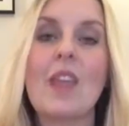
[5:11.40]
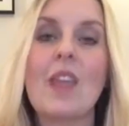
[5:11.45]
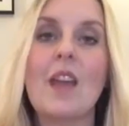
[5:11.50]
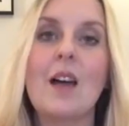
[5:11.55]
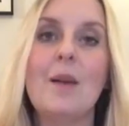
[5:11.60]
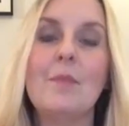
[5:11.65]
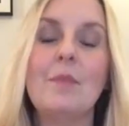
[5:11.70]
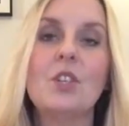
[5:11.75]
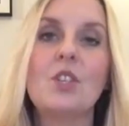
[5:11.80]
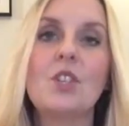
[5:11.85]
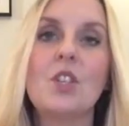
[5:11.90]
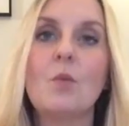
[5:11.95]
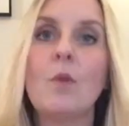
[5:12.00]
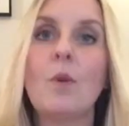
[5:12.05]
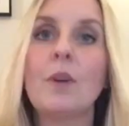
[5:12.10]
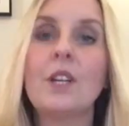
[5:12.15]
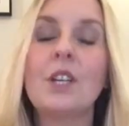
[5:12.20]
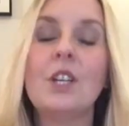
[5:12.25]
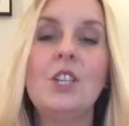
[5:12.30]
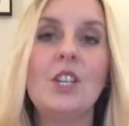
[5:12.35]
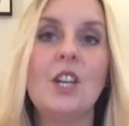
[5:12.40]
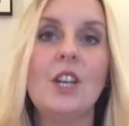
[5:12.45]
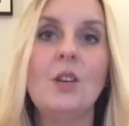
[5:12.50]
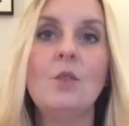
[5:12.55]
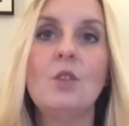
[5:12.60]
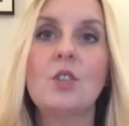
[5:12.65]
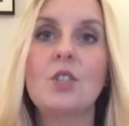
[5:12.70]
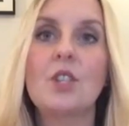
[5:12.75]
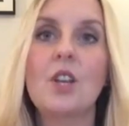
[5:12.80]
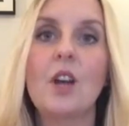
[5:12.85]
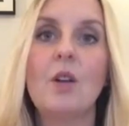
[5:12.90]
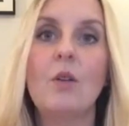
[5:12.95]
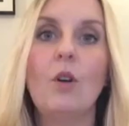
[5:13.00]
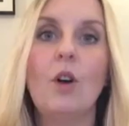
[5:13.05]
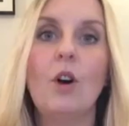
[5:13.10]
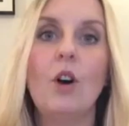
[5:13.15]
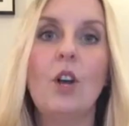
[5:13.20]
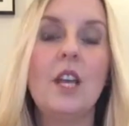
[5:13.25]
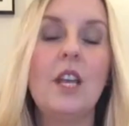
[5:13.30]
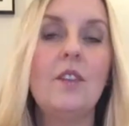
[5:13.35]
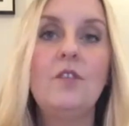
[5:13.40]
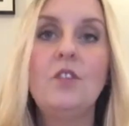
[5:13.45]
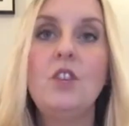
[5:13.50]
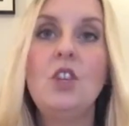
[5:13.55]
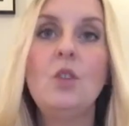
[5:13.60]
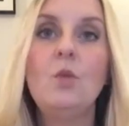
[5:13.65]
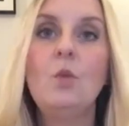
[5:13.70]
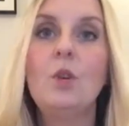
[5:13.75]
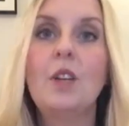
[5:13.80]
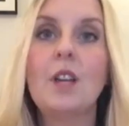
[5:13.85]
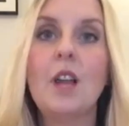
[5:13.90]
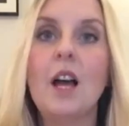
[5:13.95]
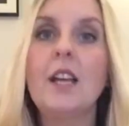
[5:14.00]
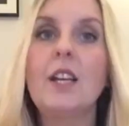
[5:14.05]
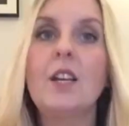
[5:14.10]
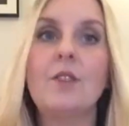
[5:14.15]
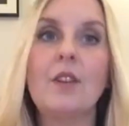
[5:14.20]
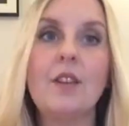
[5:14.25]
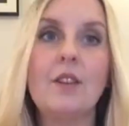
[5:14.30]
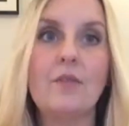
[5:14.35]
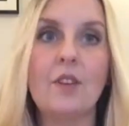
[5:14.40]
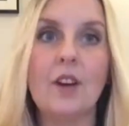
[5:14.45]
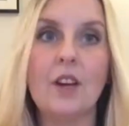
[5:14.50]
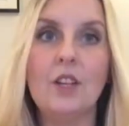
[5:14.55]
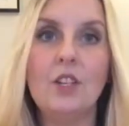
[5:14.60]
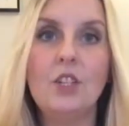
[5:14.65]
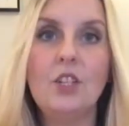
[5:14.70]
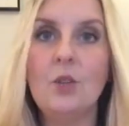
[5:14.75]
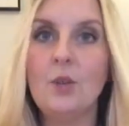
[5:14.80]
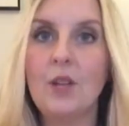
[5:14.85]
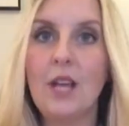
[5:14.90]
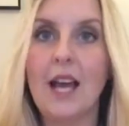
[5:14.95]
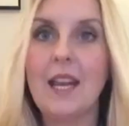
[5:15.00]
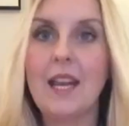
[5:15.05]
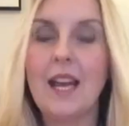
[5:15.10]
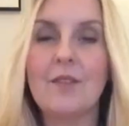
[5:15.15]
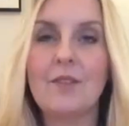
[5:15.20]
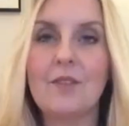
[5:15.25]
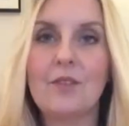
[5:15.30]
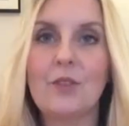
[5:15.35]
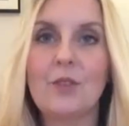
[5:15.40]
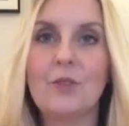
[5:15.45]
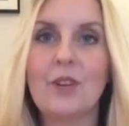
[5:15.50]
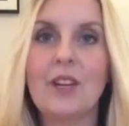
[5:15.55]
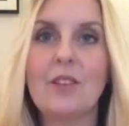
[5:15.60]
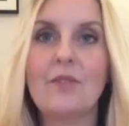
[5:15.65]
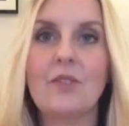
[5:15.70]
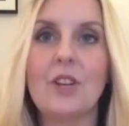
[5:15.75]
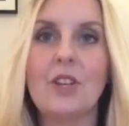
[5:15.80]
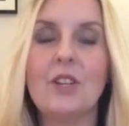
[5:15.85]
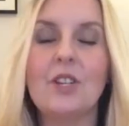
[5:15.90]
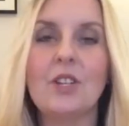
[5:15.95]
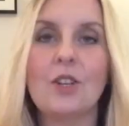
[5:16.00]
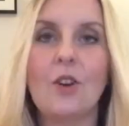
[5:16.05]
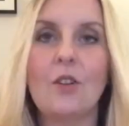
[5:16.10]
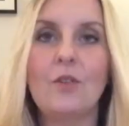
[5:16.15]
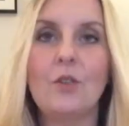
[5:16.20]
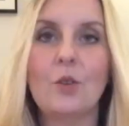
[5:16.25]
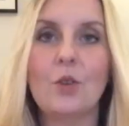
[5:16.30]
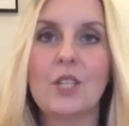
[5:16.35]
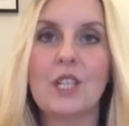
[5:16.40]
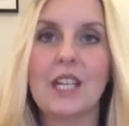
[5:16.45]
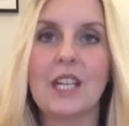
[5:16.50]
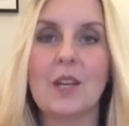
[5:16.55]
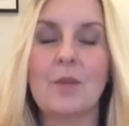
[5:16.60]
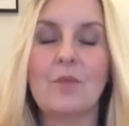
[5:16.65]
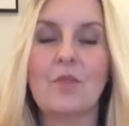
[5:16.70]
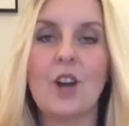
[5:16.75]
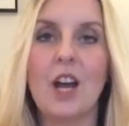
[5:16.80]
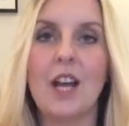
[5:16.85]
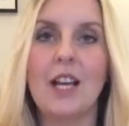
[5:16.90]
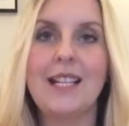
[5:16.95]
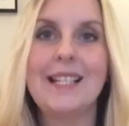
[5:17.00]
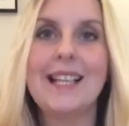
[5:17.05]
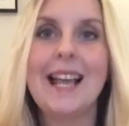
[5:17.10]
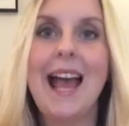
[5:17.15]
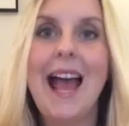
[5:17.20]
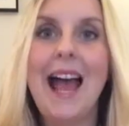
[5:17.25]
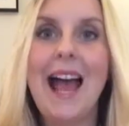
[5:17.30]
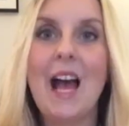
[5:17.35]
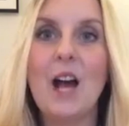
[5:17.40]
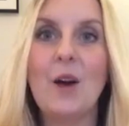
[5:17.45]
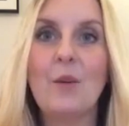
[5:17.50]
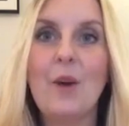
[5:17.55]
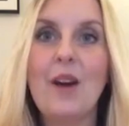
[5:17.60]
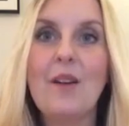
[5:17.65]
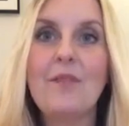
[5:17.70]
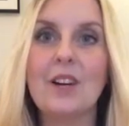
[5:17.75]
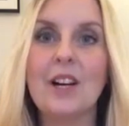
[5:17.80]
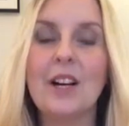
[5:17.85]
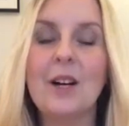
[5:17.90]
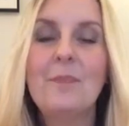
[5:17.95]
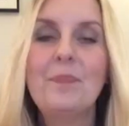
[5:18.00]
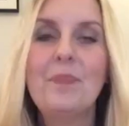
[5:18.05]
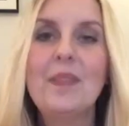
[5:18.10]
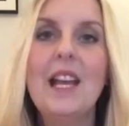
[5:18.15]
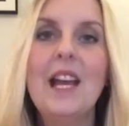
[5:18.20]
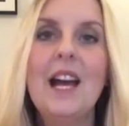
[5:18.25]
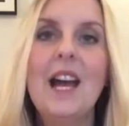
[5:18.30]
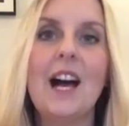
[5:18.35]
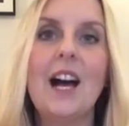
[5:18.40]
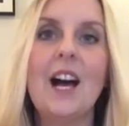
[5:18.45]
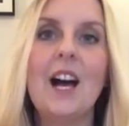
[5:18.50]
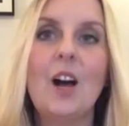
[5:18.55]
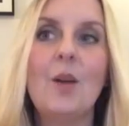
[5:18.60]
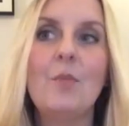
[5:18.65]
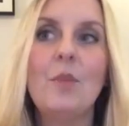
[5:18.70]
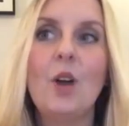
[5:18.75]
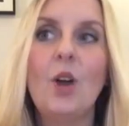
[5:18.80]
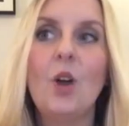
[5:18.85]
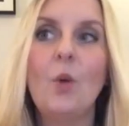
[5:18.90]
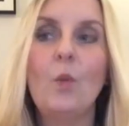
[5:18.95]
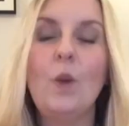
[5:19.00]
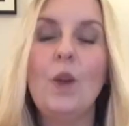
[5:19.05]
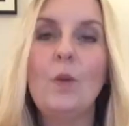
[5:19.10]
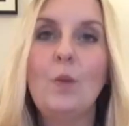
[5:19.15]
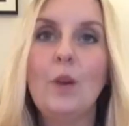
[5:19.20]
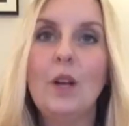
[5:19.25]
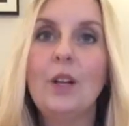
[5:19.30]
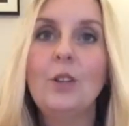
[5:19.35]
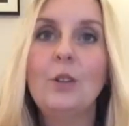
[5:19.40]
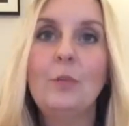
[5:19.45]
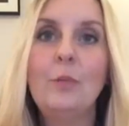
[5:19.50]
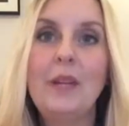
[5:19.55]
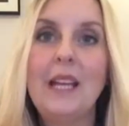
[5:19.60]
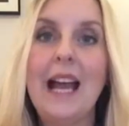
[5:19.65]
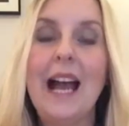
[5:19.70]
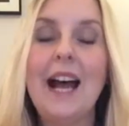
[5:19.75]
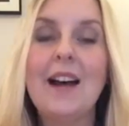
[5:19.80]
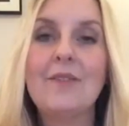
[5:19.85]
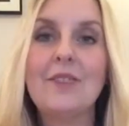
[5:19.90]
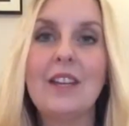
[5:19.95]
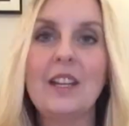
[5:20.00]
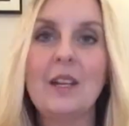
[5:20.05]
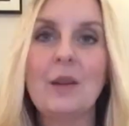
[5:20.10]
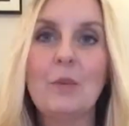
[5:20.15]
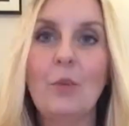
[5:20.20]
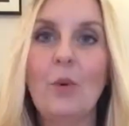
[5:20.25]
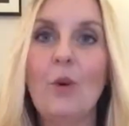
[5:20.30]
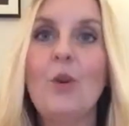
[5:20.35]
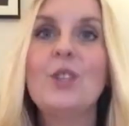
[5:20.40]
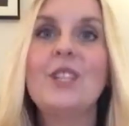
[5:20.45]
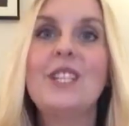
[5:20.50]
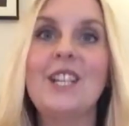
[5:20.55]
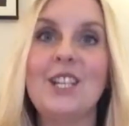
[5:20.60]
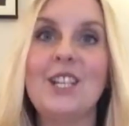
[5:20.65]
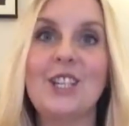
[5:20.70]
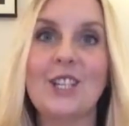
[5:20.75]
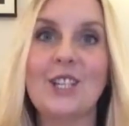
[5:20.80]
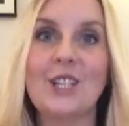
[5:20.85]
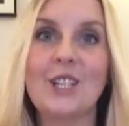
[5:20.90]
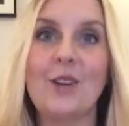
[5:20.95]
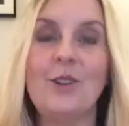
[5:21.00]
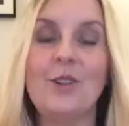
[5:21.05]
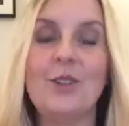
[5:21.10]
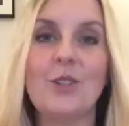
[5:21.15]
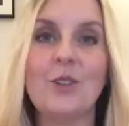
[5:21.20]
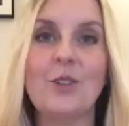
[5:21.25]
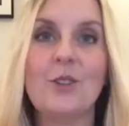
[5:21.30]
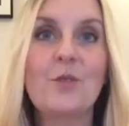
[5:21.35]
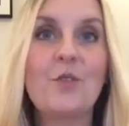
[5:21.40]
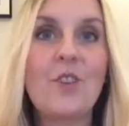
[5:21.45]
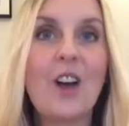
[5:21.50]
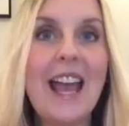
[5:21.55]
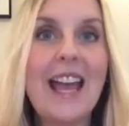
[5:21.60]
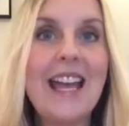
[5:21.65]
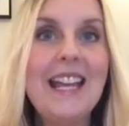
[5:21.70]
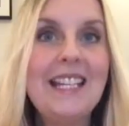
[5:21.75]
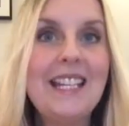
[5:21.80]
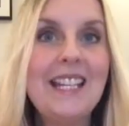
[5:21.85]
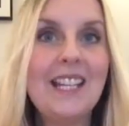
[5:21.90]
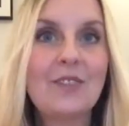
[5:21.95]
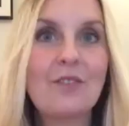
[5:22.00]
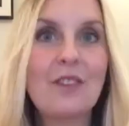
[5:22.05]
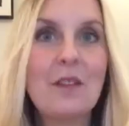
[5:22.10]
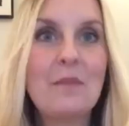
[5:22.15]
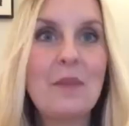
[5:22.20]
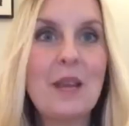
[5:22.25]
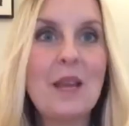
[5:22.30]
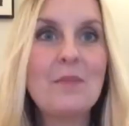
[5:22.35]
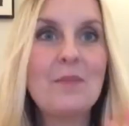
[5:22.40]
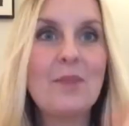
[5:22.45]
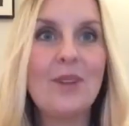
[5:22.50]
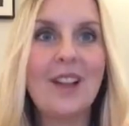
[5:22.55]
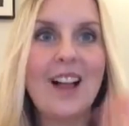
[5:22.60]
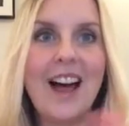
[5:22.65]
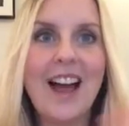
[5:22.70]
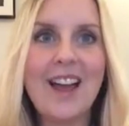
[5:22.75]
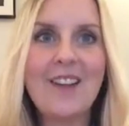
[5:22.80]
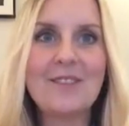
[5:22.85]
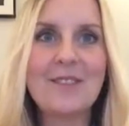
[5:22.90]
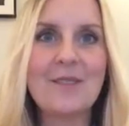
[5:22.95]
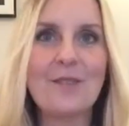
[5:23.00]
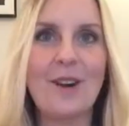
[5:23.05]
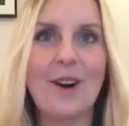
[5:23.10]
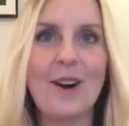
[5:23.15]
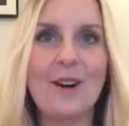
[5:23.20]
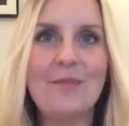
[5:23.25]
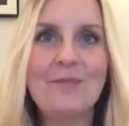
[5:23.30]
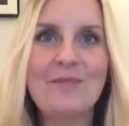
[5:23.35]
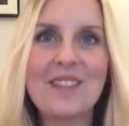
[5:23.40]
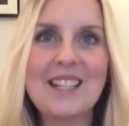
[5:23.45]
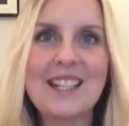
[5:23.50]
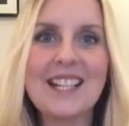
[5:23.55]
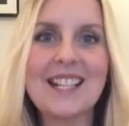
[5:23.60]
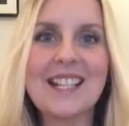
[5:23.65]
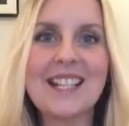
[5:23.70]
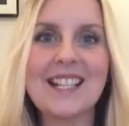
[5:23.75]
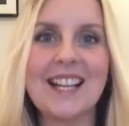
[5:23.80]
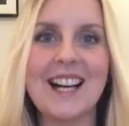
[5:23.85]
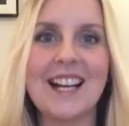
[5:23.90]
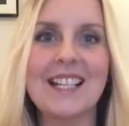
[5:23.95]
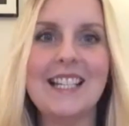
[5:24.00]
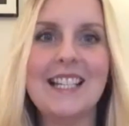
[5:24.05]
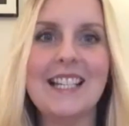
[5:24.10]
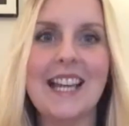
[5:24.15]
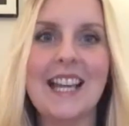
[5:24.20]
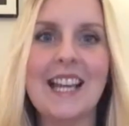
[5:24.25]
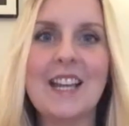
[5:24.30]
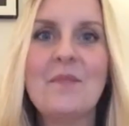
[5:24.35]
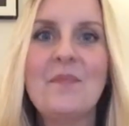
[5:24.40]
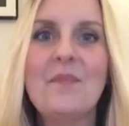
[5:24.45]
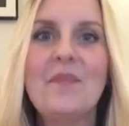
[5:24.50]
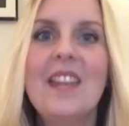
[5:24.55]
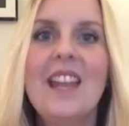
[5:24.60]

Um, so what we're going to do, so if you would like a refund, you can have a full refund of your ticket price. However, um, we will be having more Stitching Socials. We've got 83 people. Hi, everyone. It's exciting.